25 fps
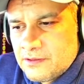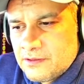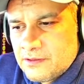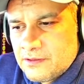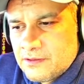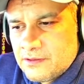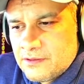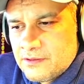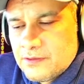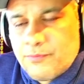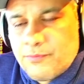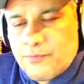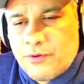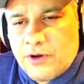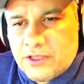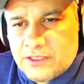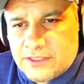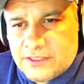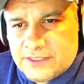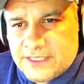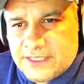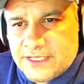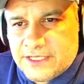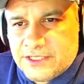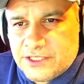The
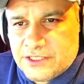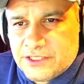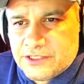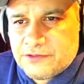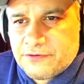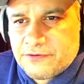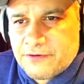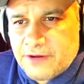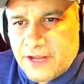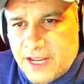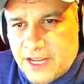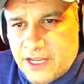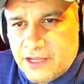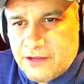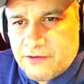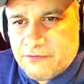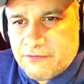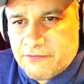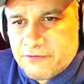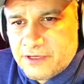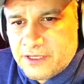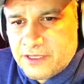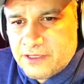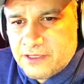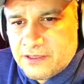politicians are
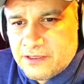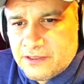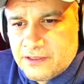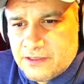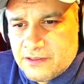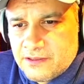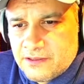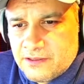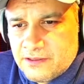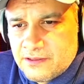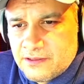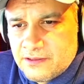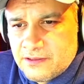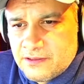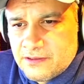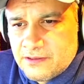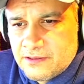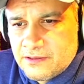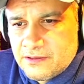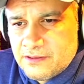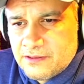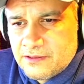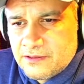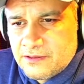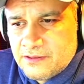angry.
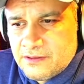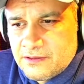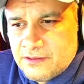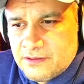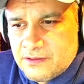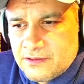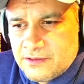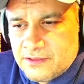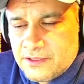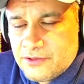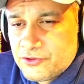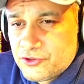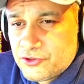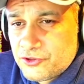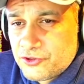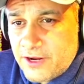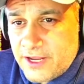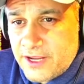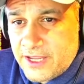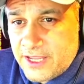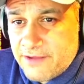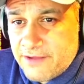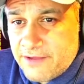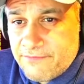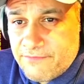They're
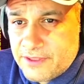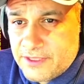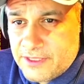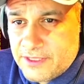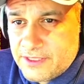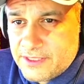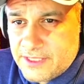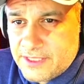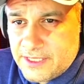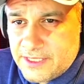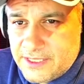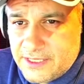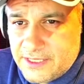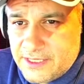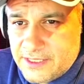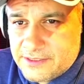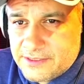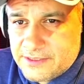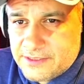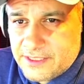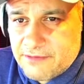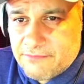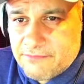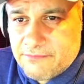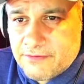trying everything they can to
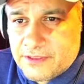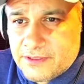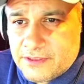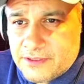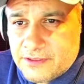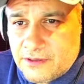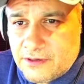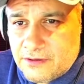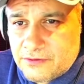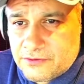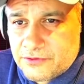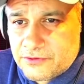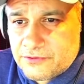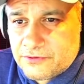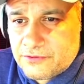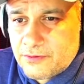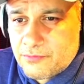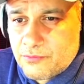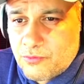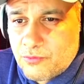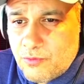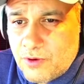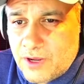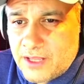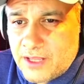get rid of Donald Trump.
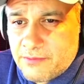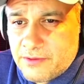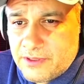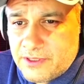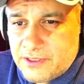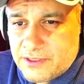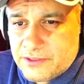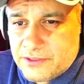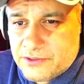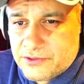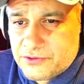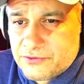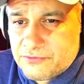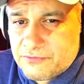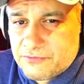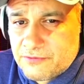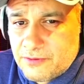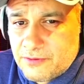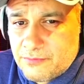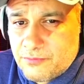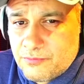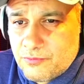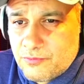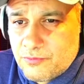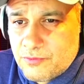Why? Because
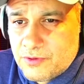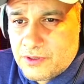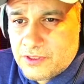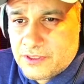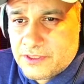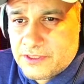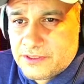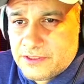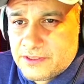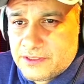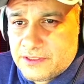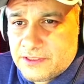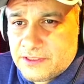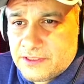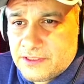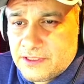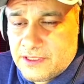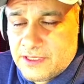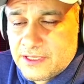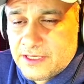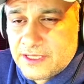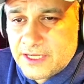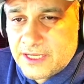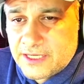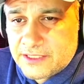Trump was
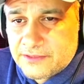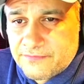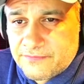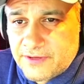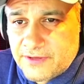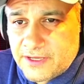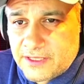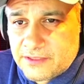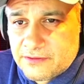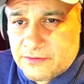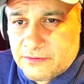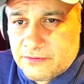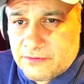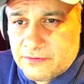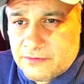an X factor.